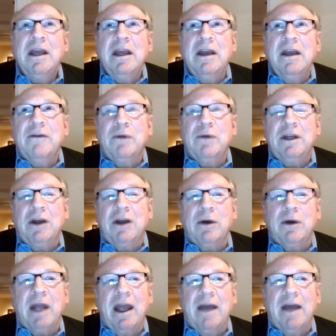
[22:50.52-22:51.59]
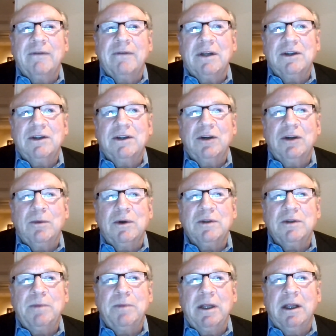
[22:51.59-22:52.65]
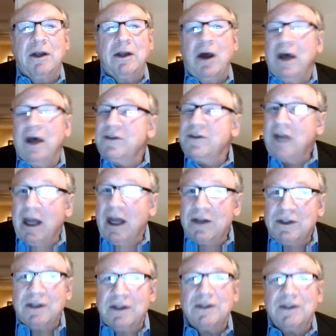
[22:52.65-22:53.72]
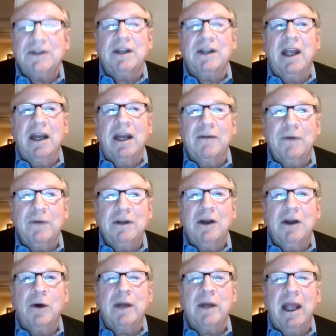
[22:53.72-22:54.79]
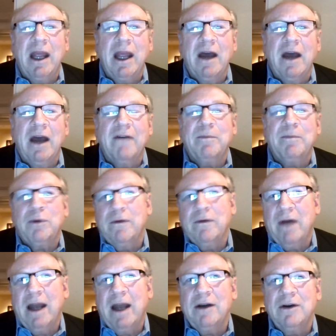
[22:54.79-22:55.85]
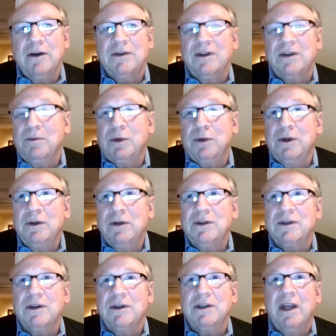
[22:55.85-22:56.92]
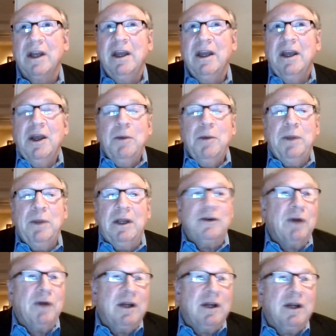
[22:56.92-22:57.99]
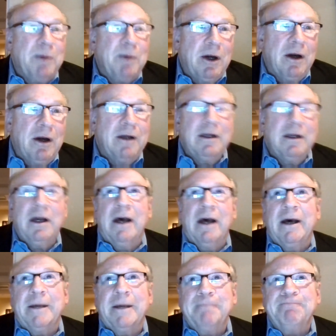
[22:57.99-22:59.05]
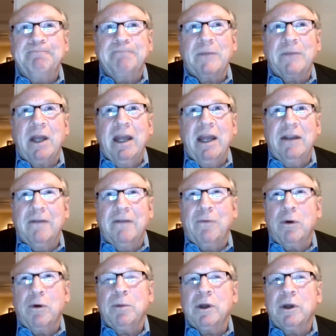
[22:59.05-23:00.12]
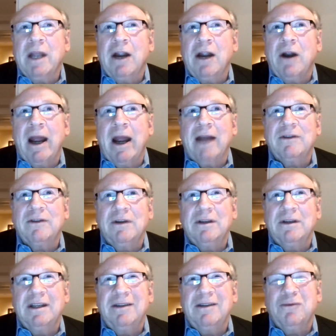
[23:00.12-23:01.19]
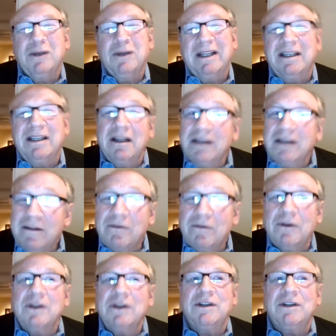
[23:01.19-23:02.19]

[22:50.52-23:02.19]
if we don't have consumers being cost conscious, and if we don't have providers and producers being transparent. And the Affordable Care Act didn't really deliver the